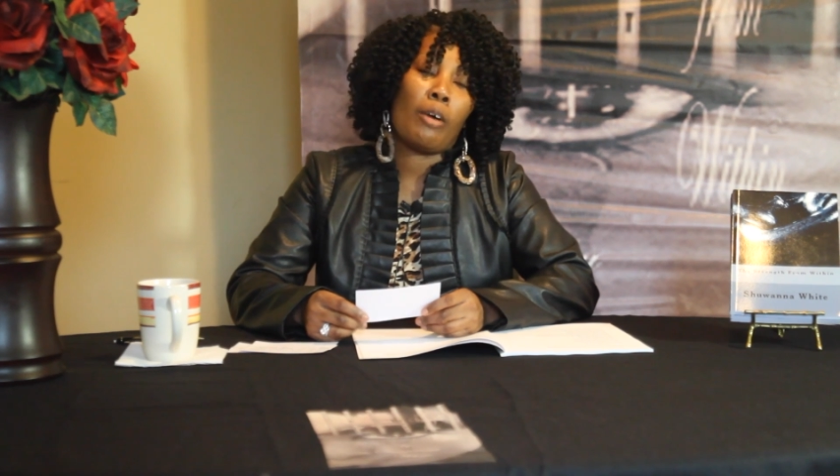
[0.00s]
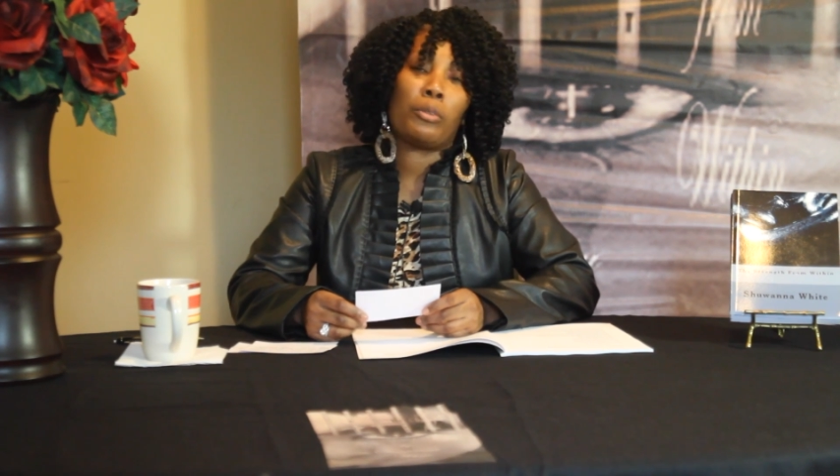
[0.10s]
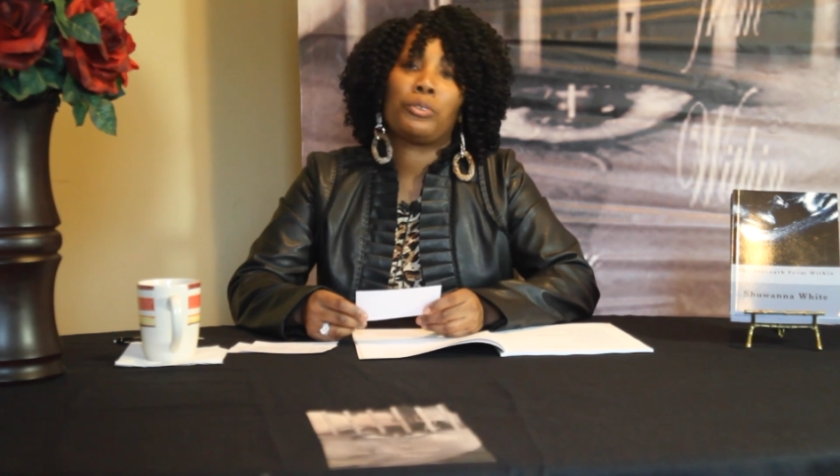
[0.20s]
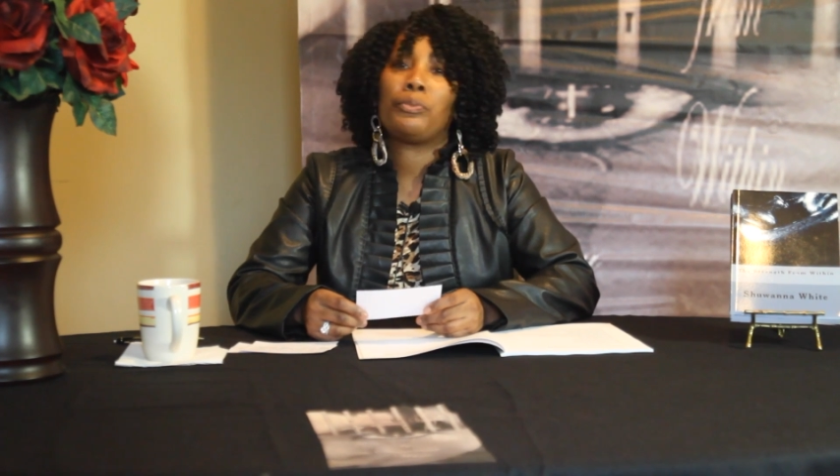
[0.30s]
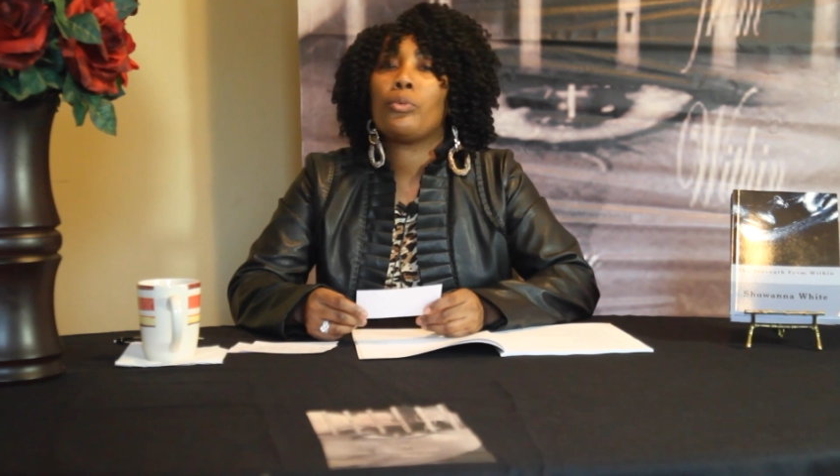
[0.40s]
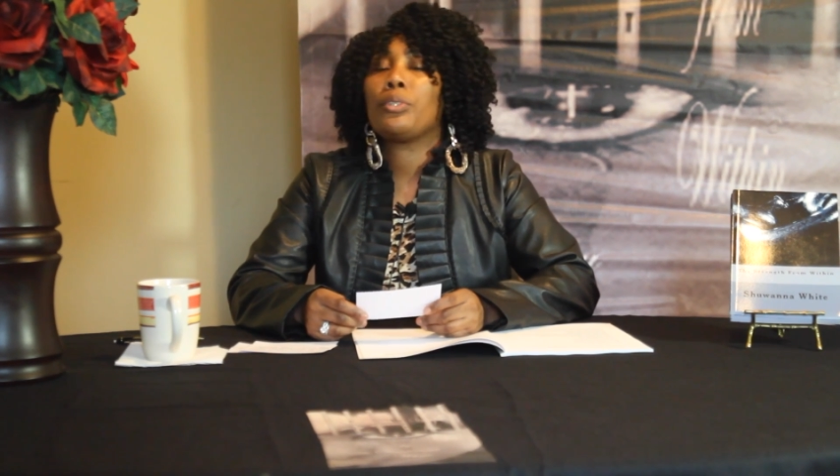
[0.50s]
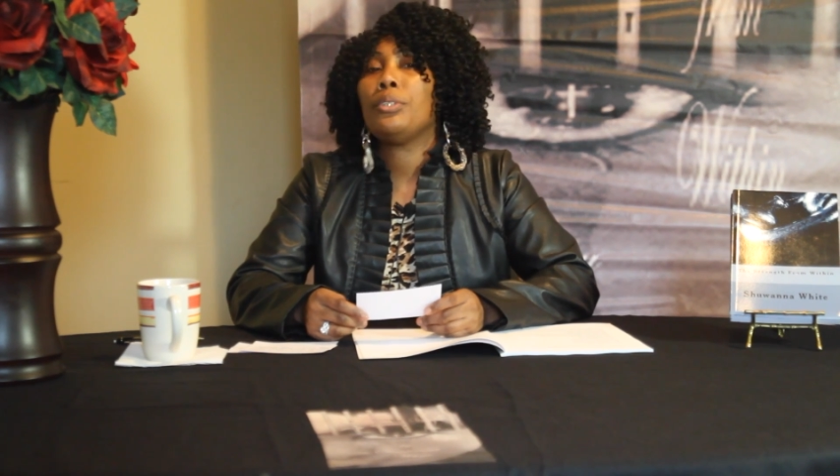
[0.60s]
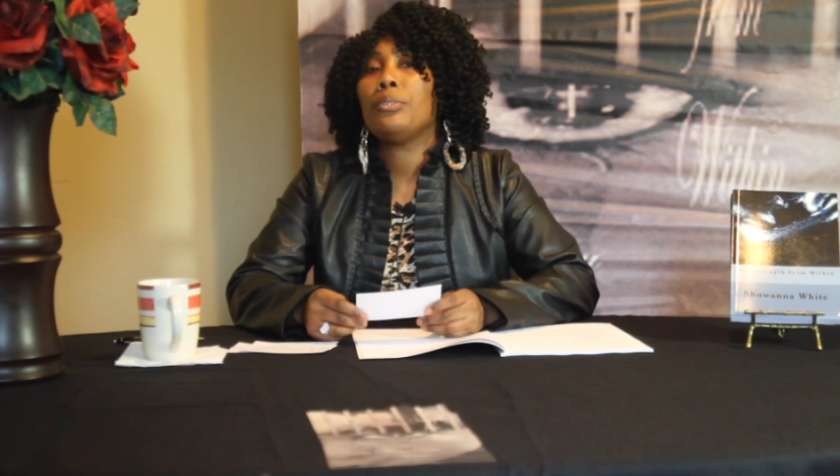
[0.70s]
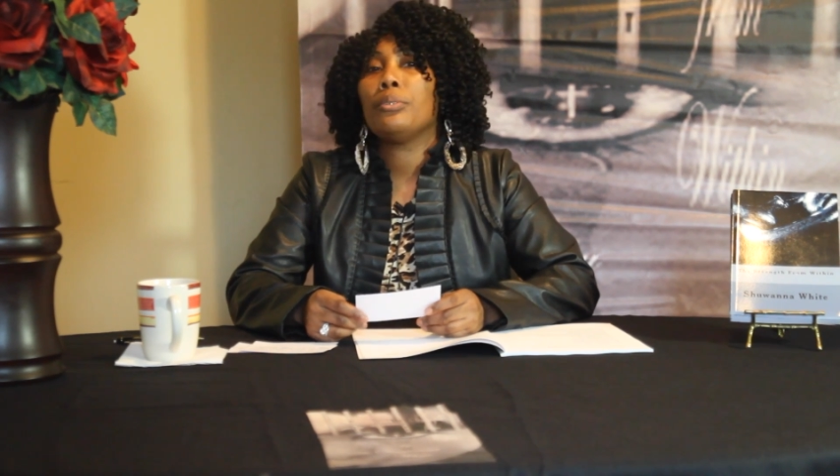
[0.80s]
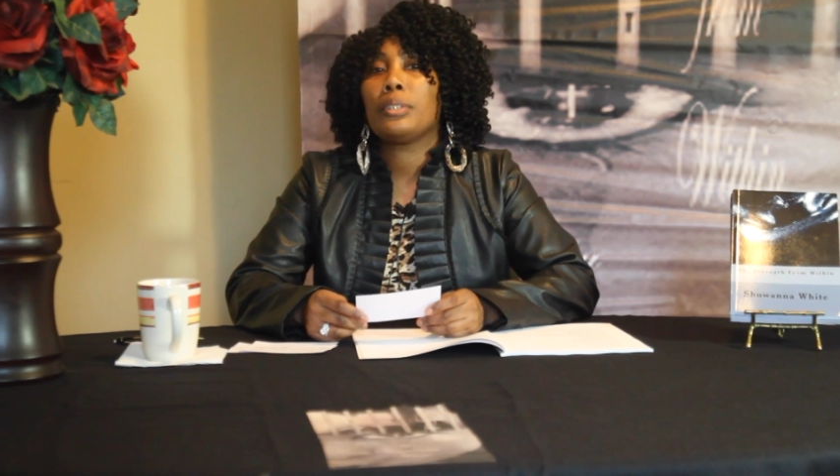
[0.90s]
almost 4
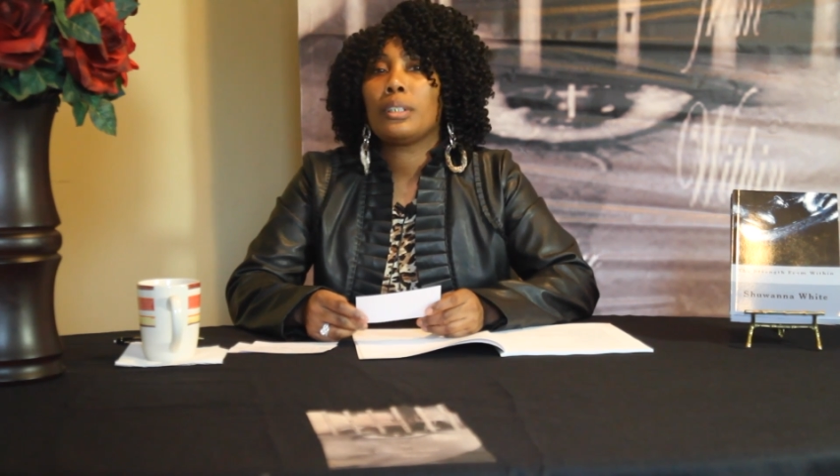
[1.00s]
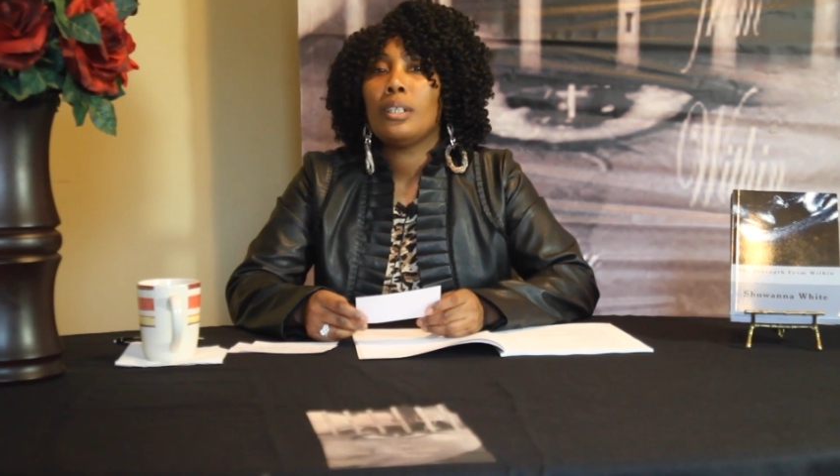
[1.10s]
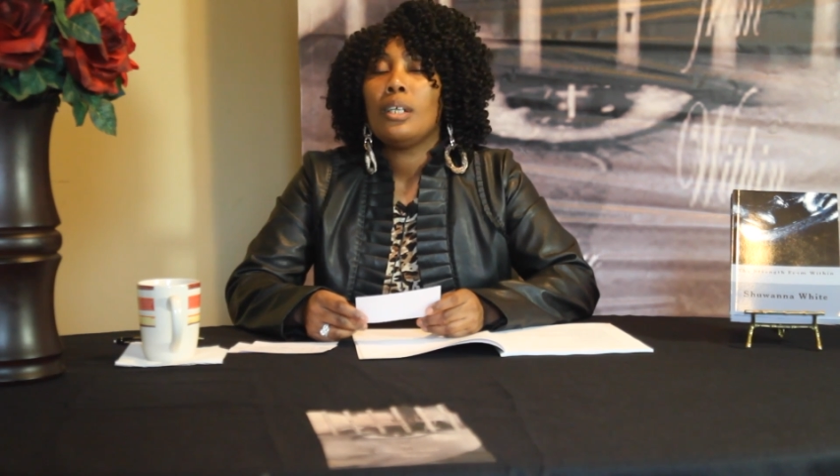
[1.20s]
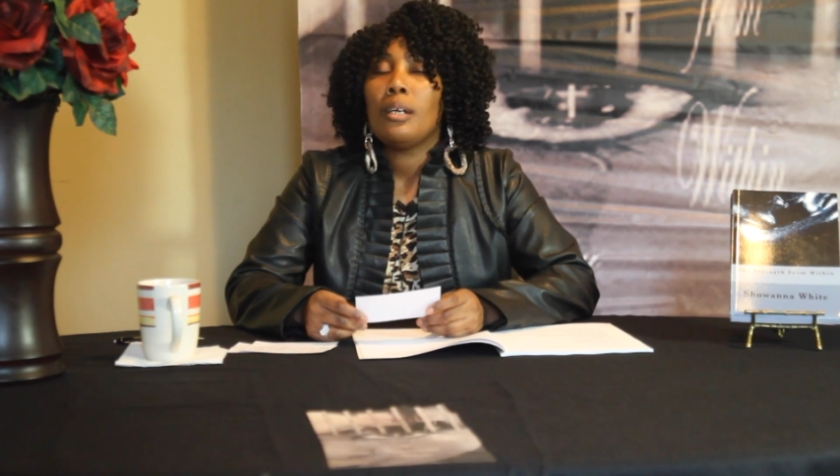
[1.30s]
years.